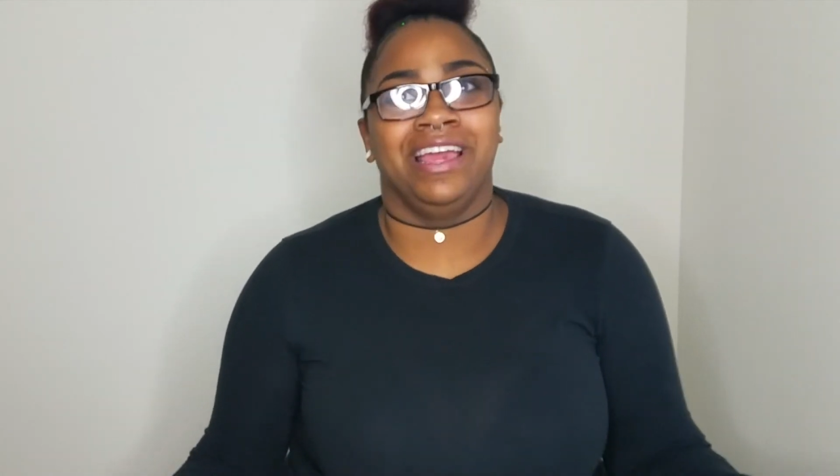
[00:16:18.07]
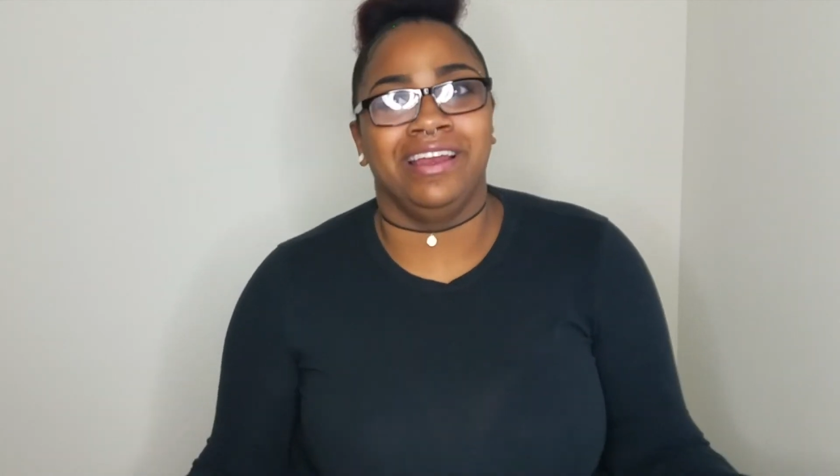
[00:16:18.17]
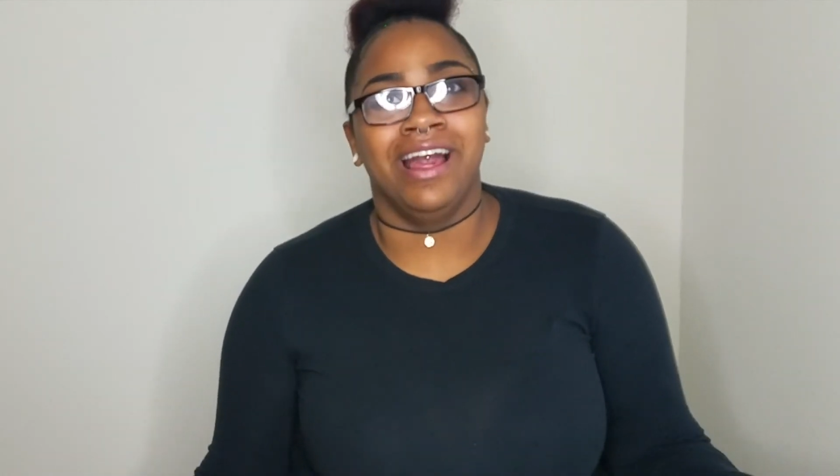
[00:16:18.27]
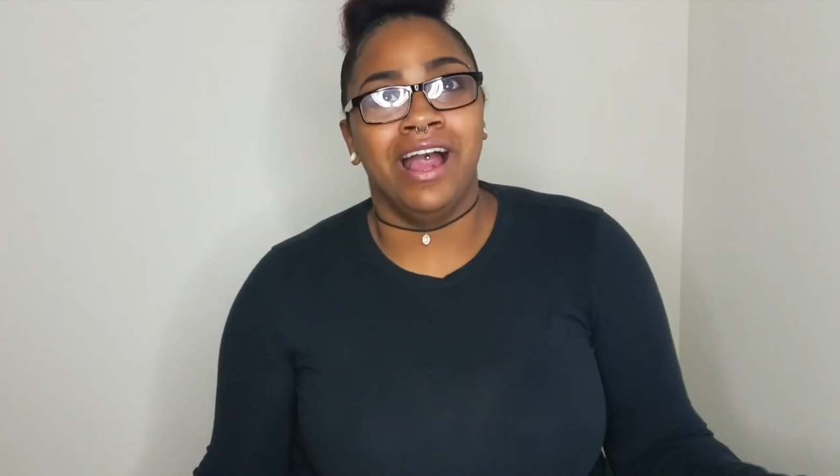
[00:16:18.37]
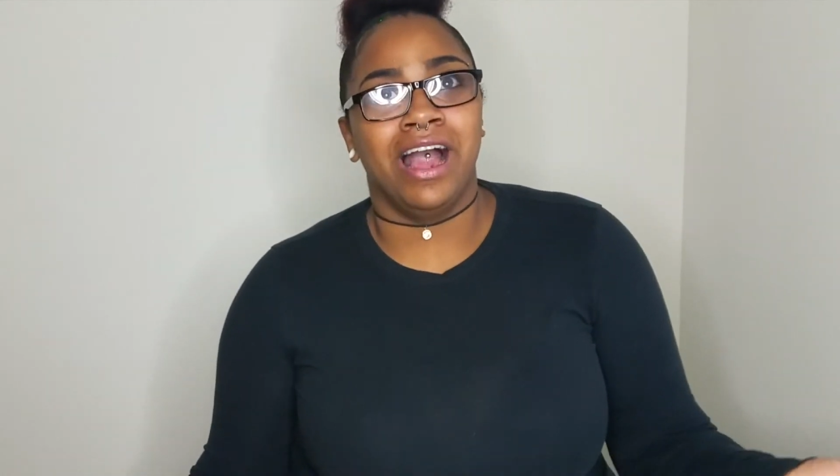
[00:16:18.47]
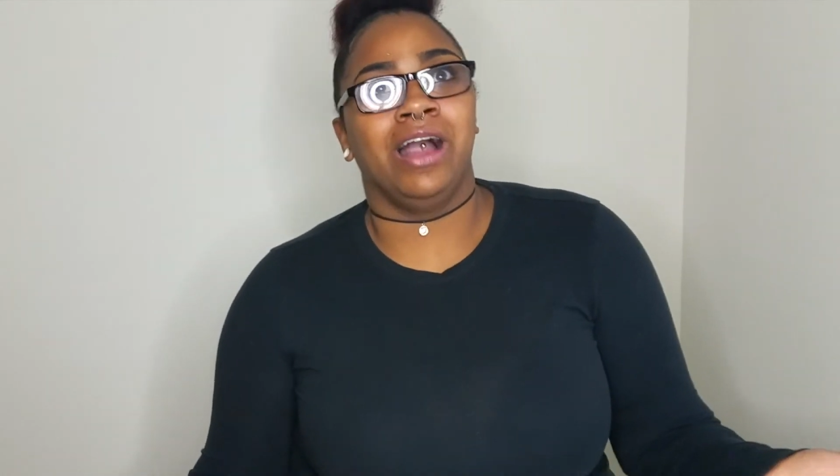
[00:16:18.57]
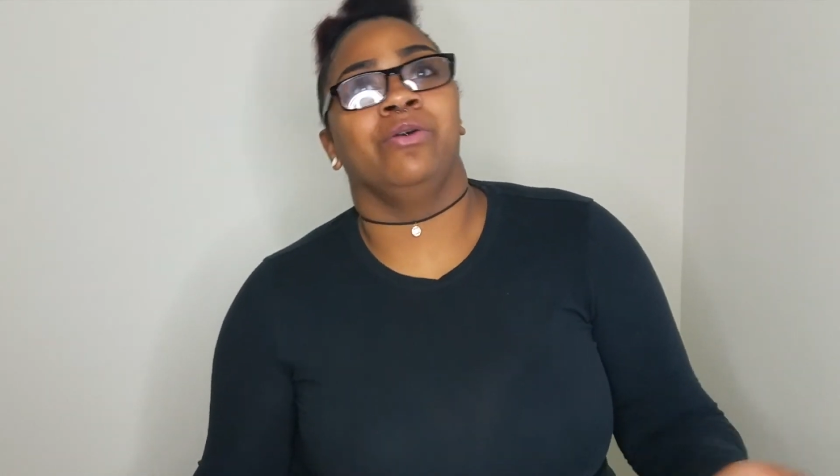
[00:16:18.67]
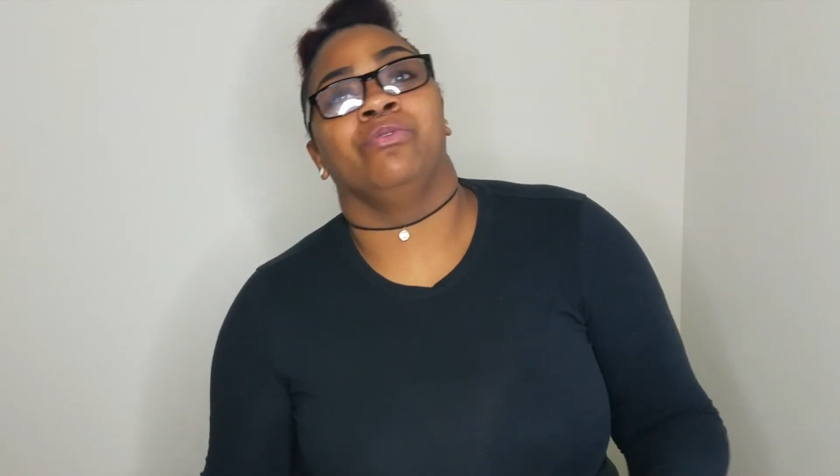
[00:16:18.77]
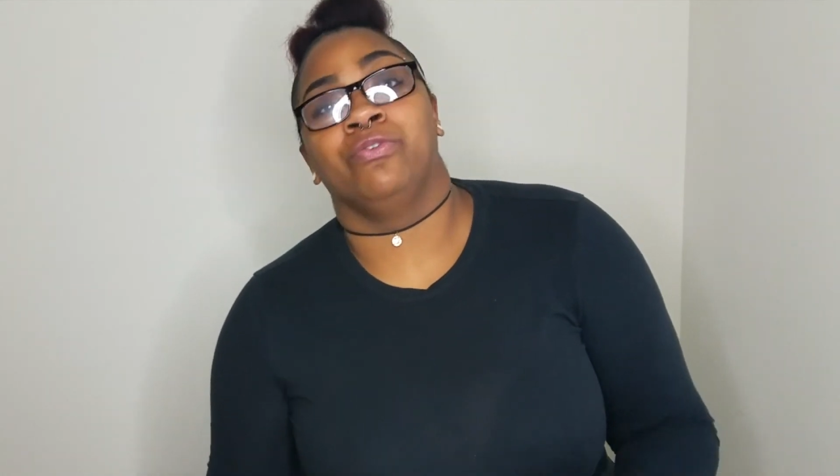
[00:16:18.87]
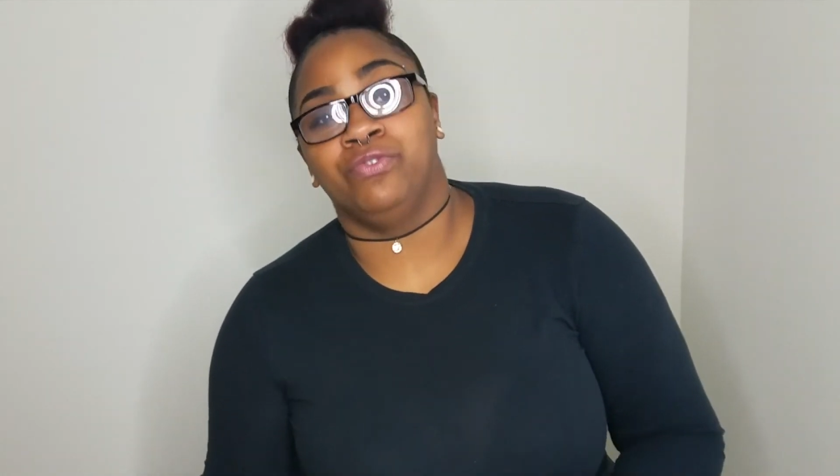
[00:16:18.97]
and I
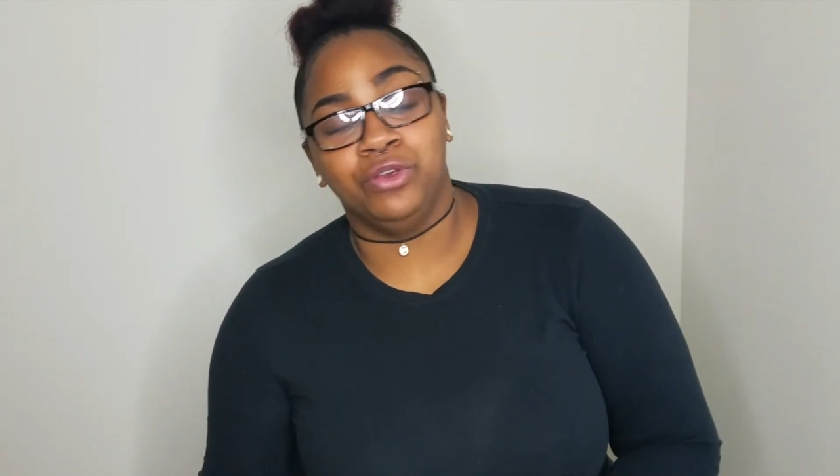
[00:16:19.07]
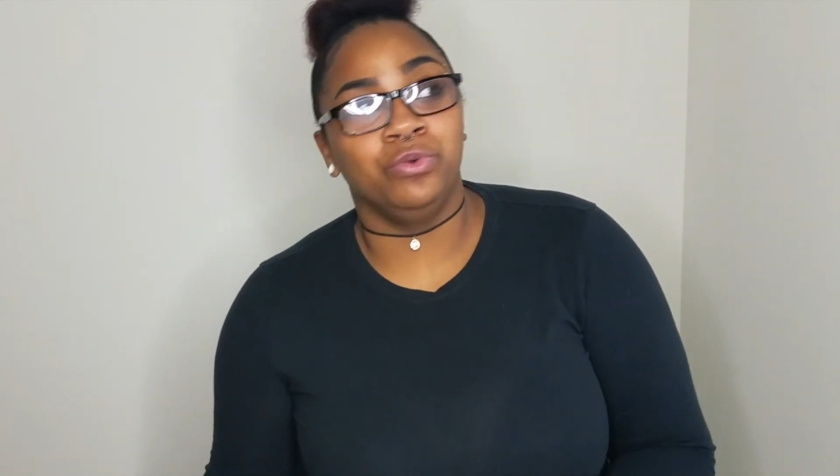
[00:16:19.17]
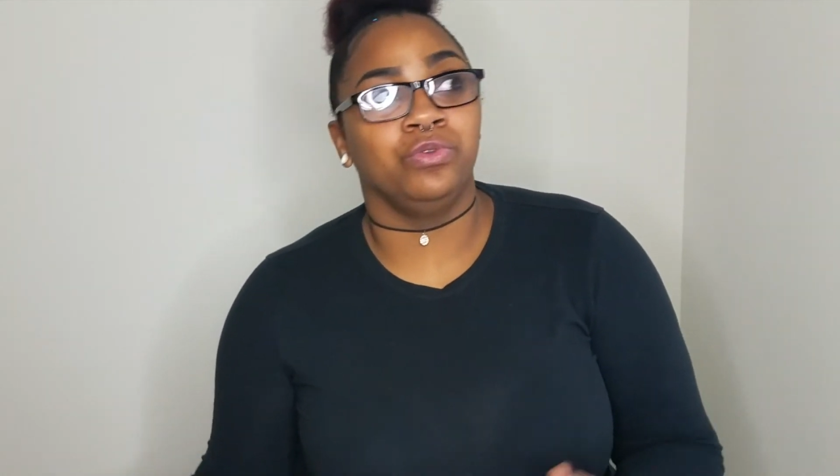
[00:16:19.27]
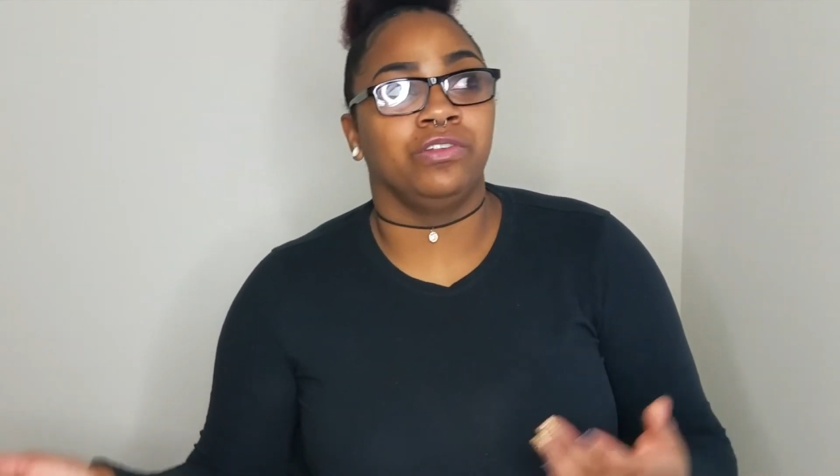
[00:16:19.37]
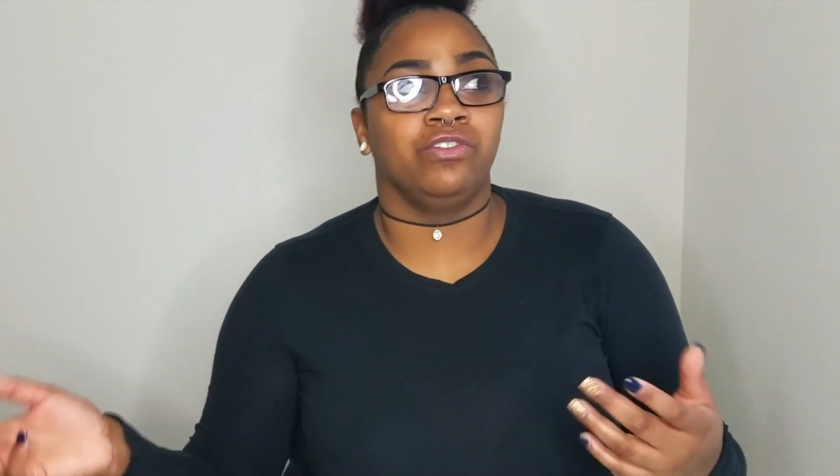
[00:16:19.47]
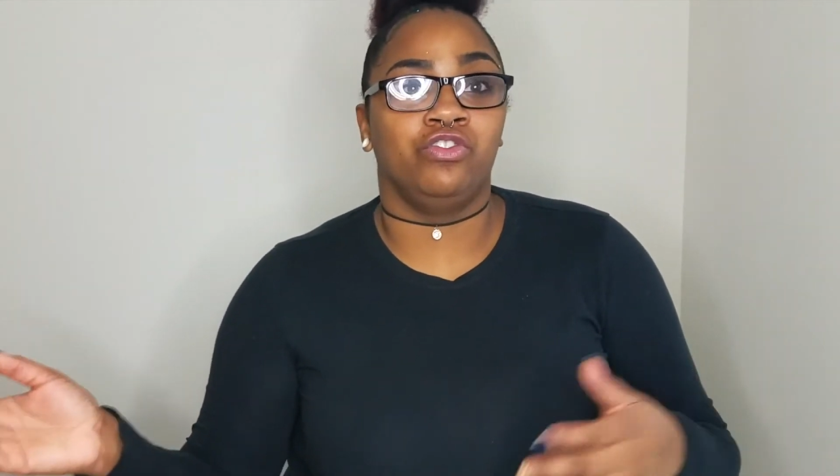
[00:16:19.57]
refuse